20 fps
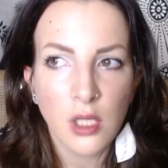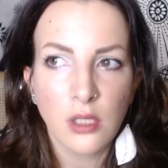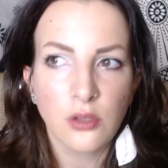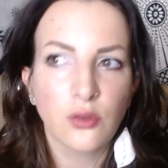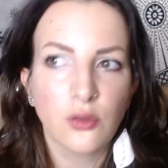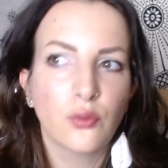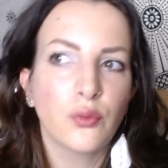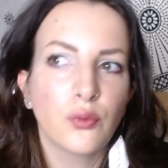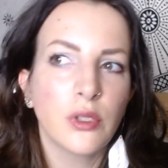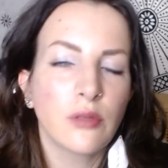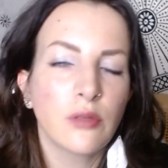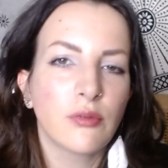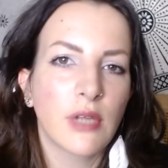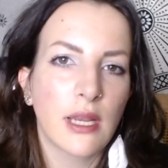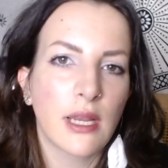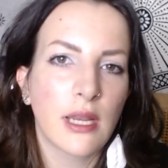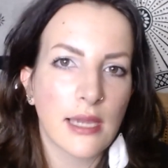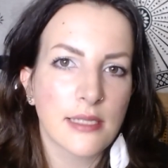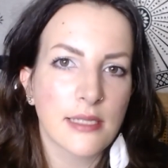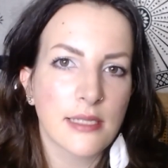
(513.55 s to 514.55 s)
you will
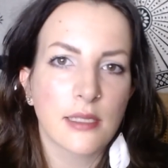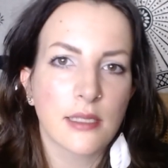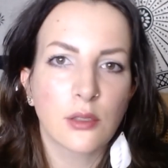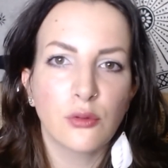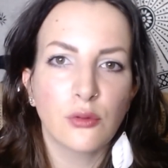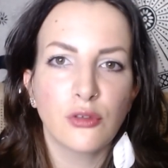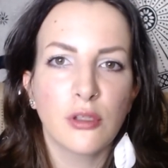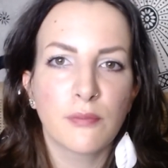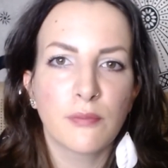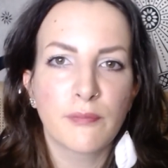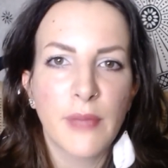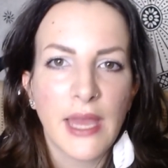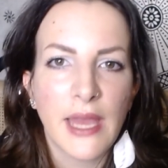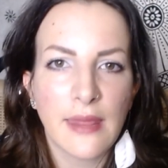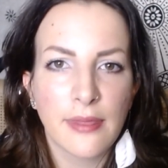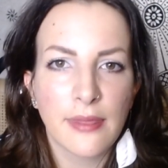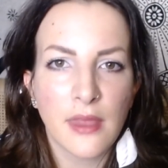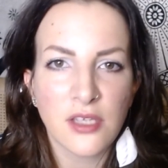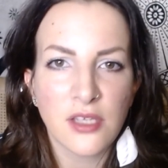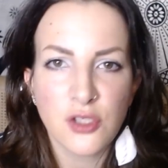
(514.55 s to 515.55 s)
realize that good and
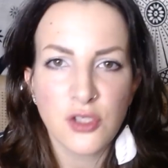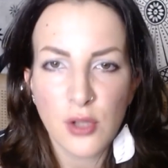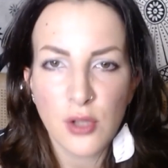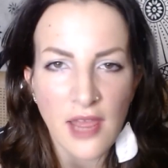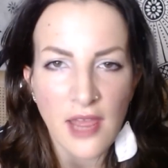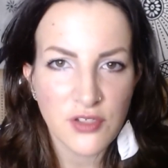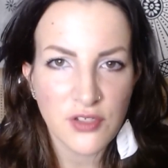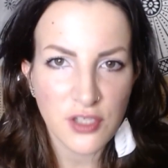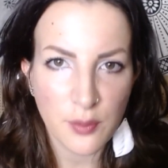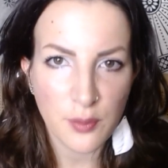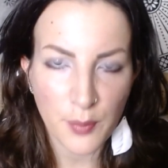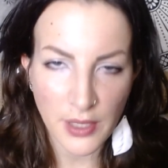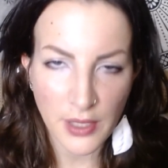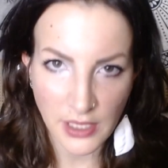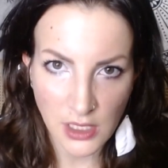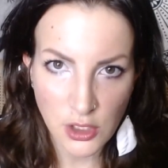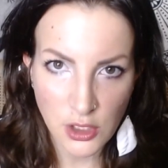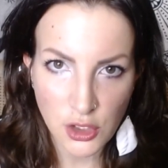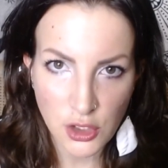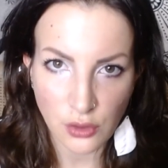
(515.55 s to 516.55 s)
bad does not have
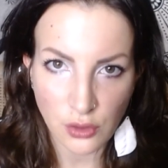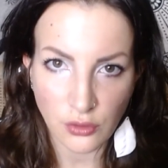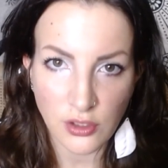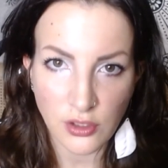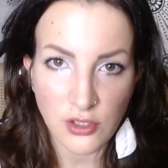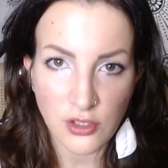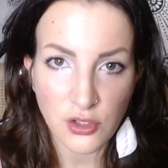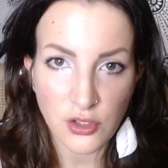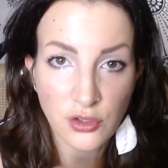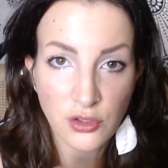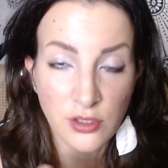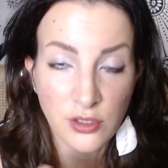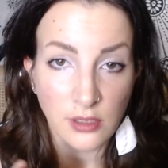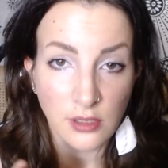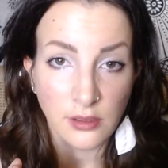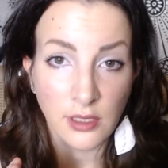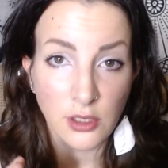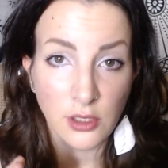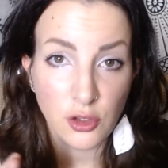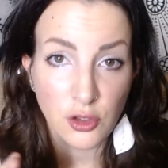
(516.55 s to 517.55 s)
separation.
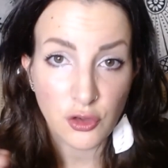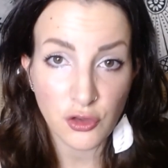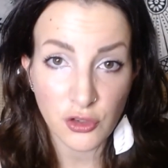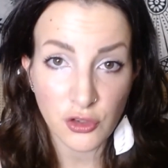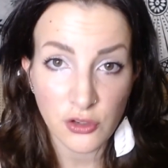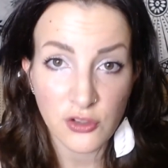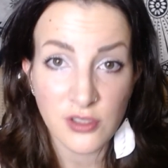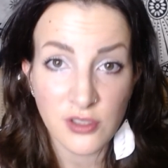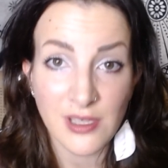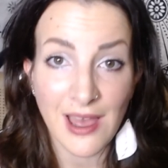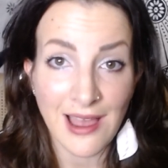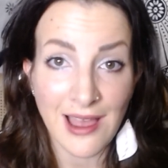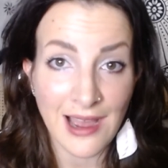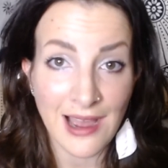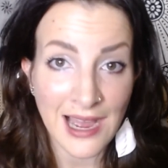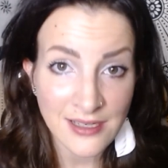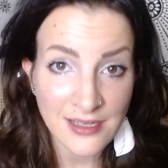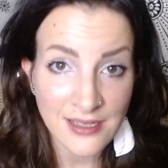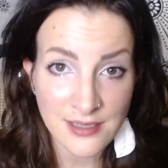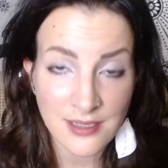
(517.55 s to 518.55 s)
There is just
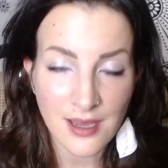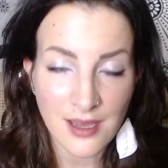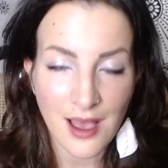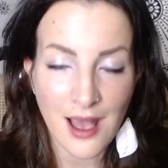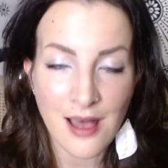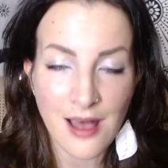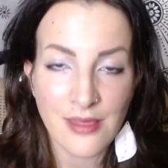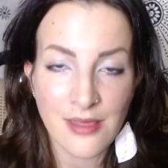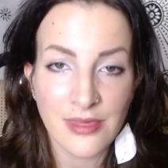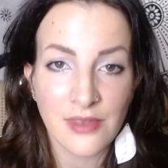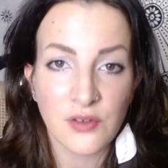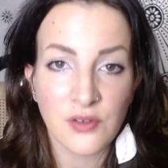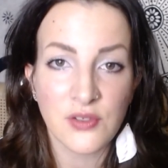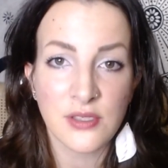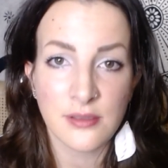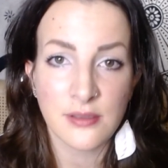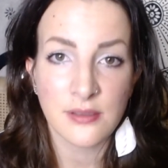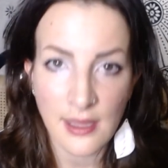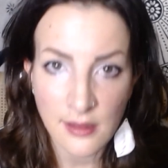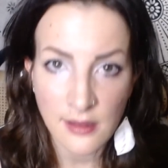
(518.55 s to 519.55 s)
us
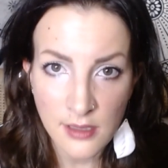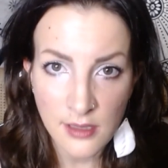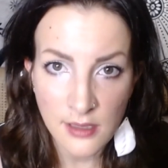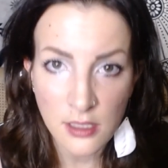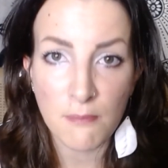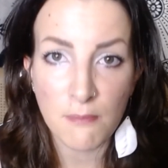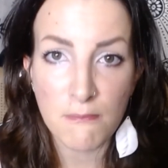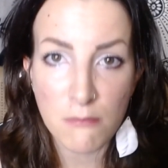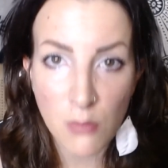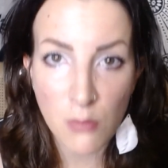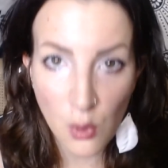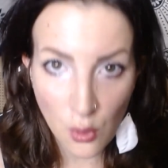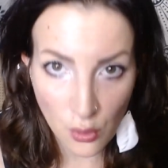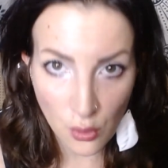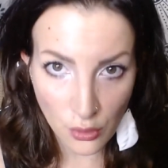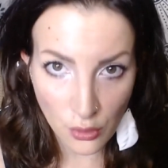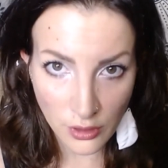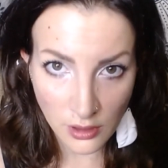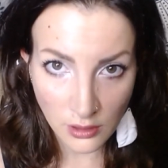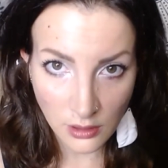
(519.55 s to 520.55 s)
understanding
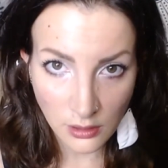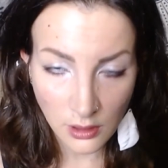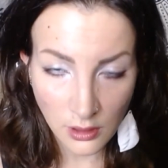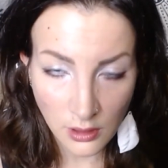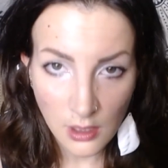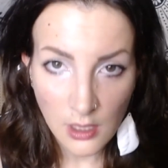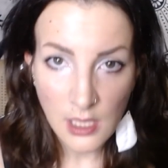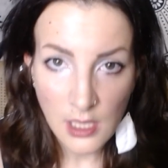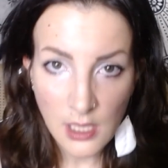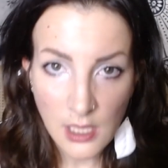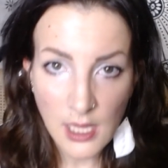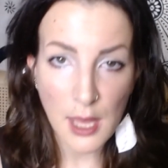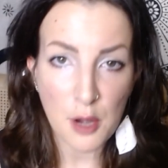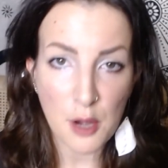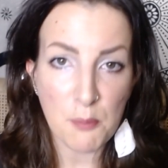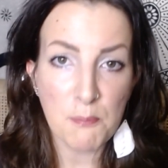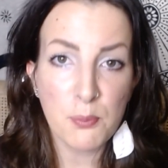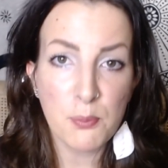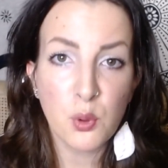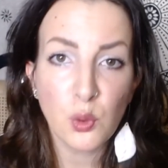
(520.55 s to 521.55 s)
more
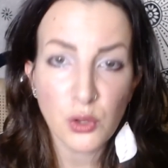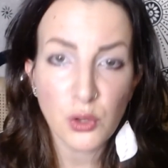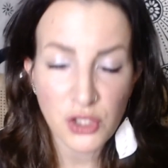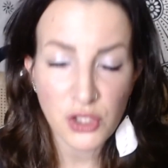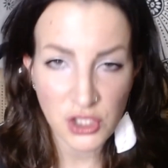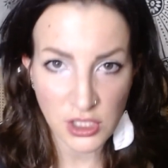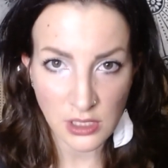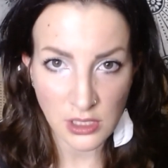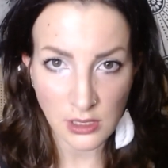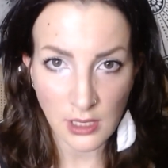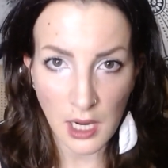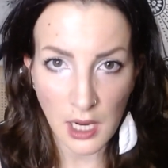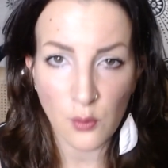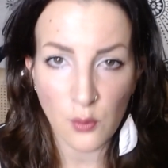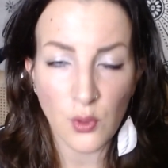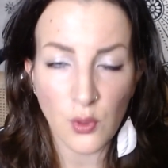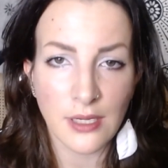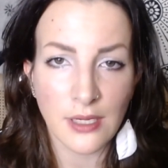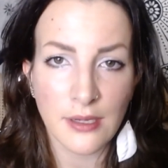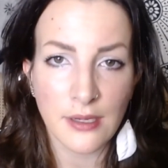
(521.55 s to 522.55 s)
and pushing
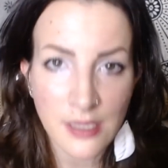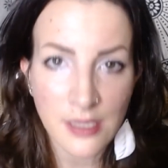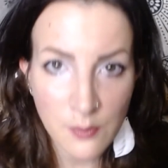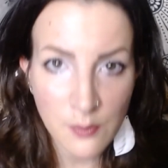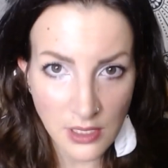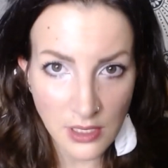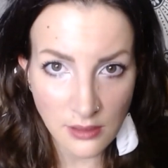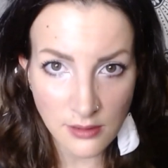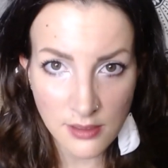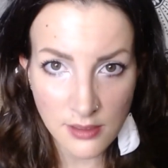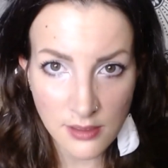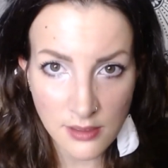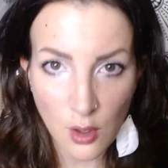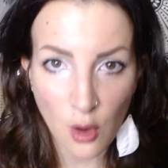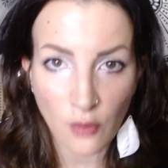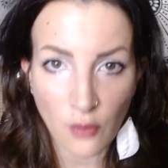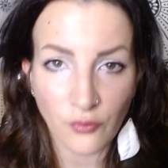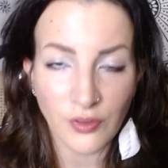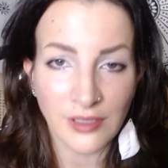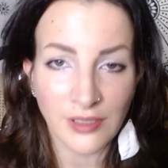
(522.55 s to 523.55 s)
our limits
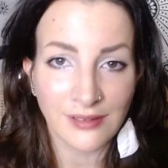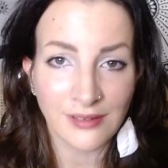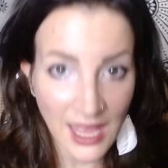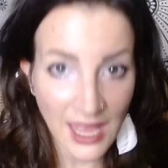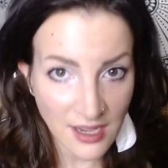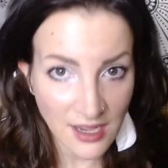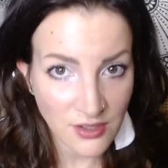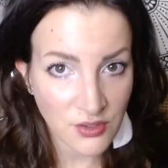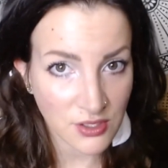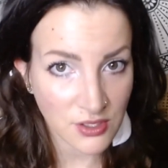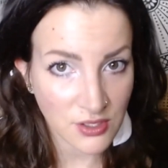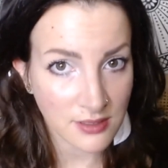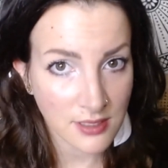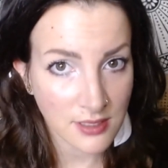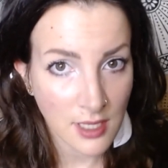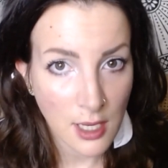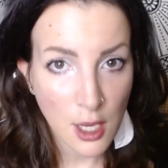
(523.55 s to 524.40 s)
of intelligence,